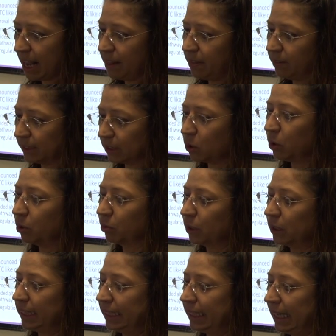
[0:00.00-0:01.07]
and there was a court
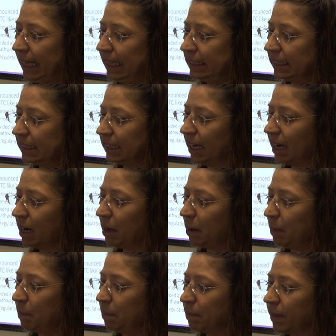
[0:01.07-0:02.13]
ruling that
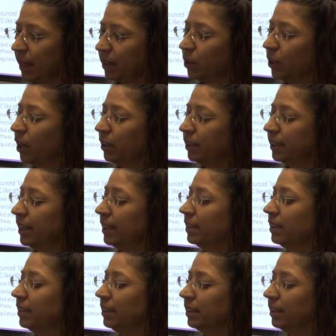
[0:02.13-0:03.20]

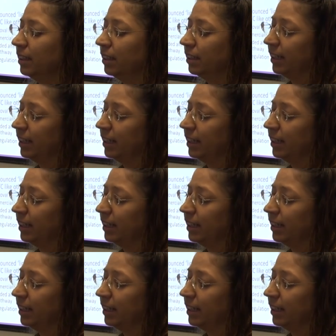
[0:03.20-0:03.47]
the